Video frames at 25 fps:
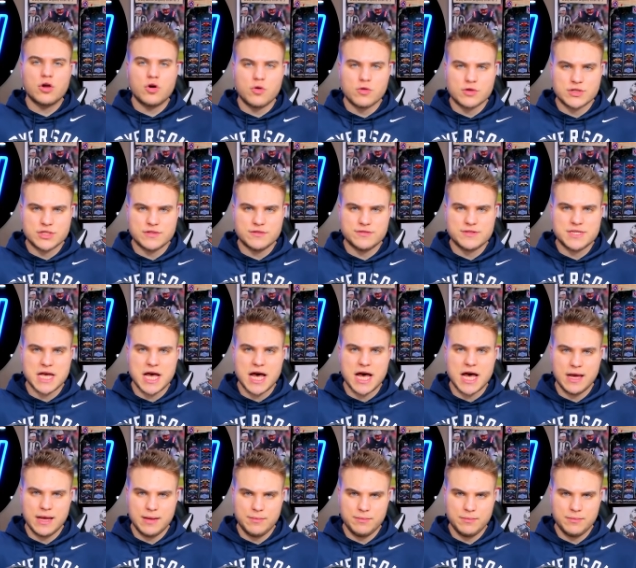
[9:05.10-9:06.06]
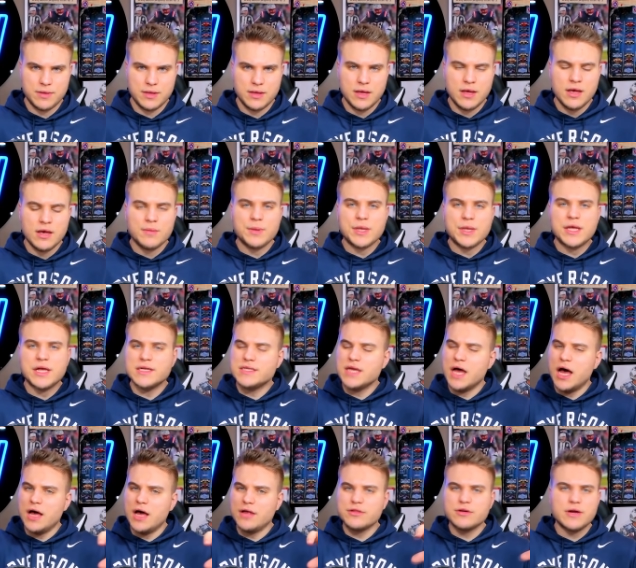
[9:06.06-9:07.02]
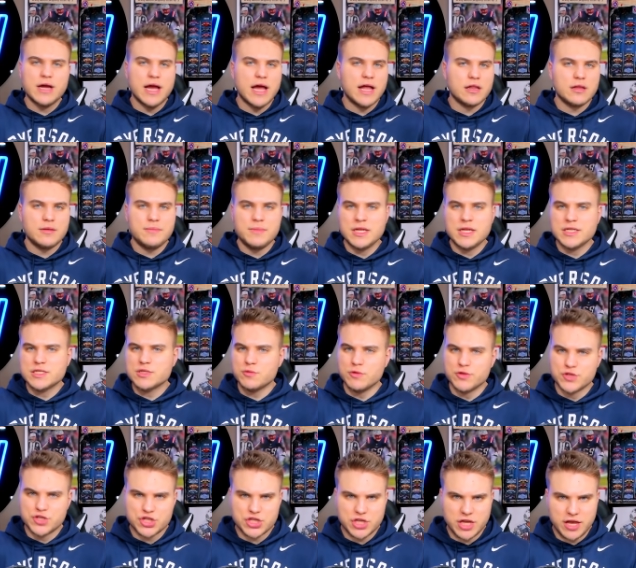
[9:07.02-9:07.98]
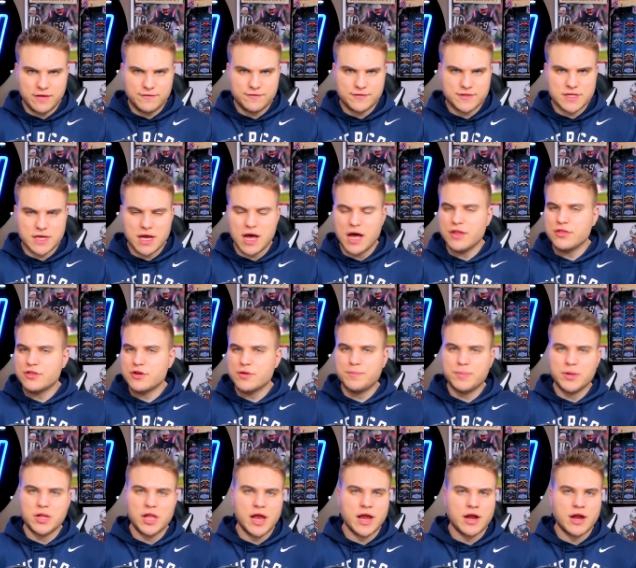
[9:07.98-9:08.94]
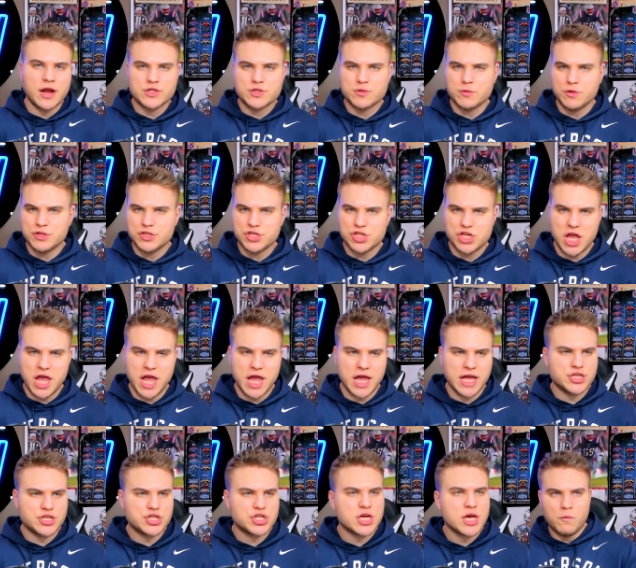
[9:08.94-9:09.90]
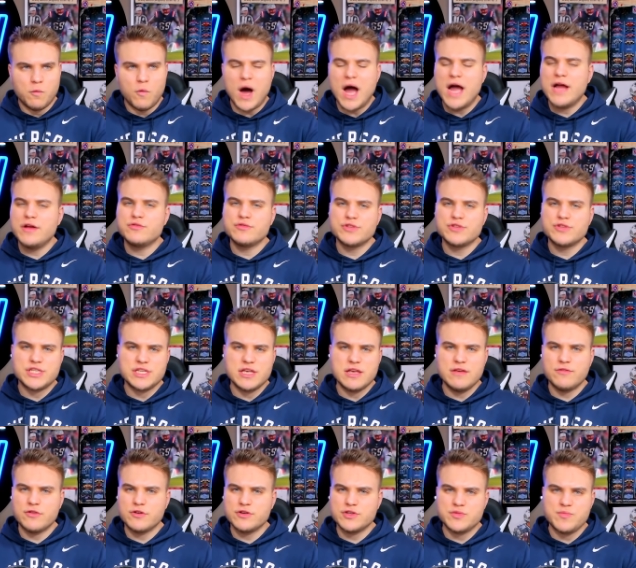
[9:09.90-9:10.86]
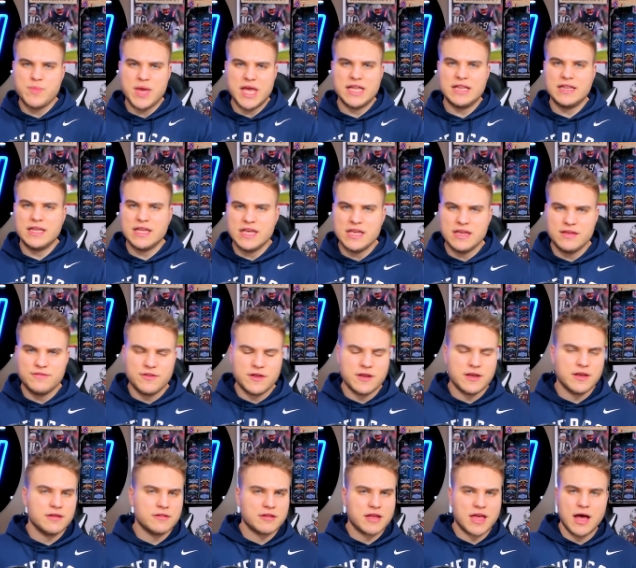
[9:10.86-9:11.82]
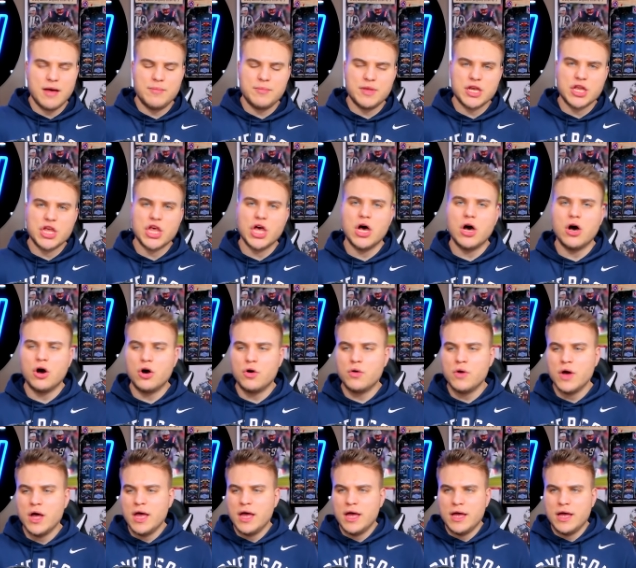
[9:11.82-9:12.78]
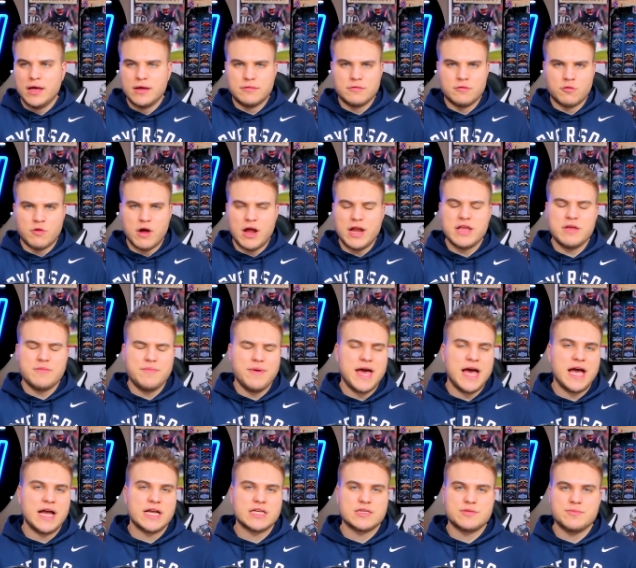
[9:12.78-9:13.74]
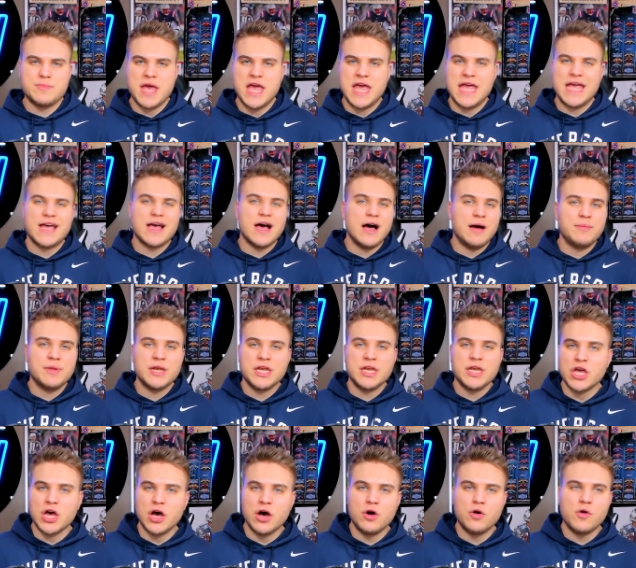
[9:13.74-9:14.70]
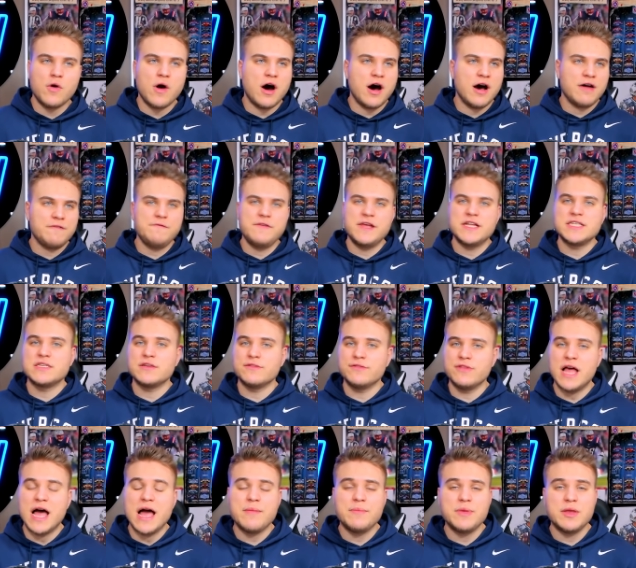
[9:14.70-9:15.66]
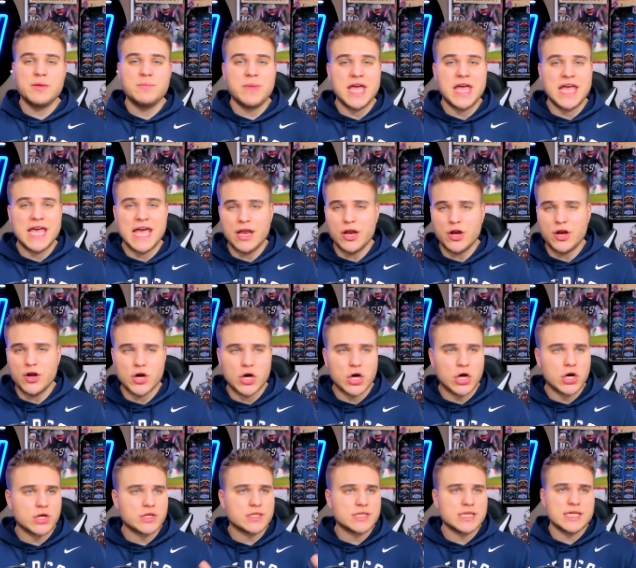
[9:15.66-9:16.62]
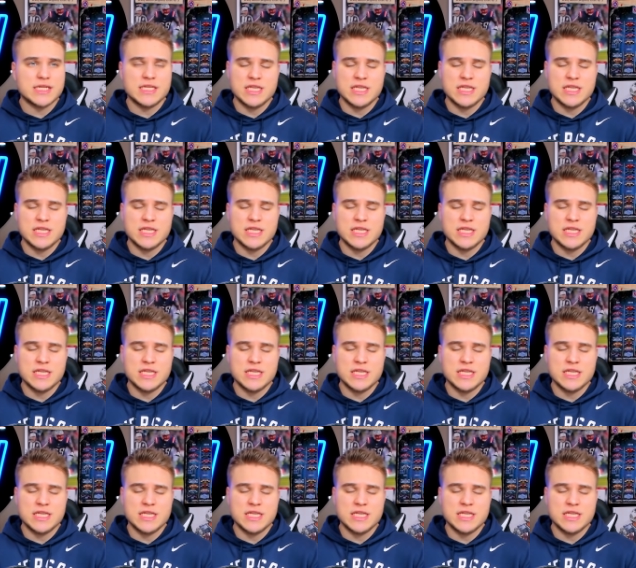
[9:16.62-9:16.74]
course of time. Because other elements will shift, other players will change, wide receivers may leave and come and go, running backs may come and go, offensive linemen may get hurt,